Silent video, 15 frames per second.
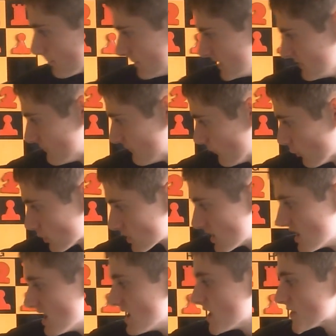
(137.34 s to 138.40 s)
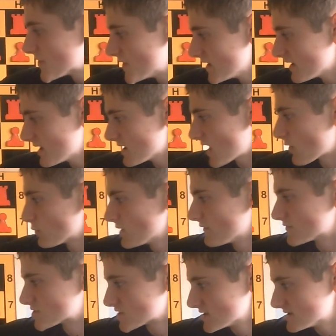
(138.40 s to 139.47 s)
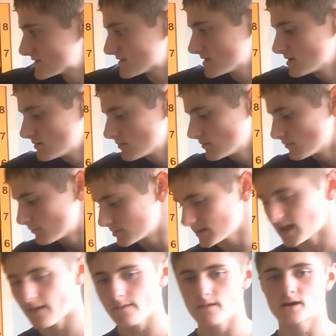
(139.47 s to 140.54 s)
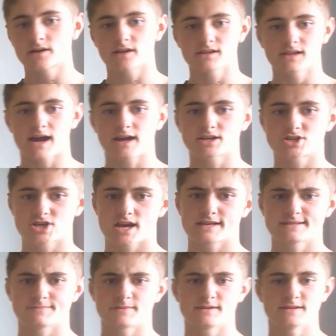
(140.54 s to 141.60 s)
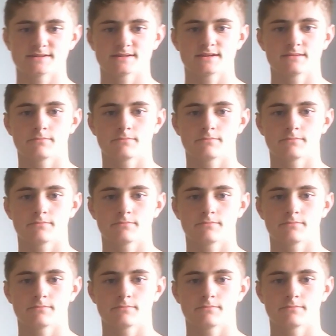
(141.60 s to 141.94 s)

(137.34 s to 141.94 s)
b4, thinking that we've just blundered a light chess piece.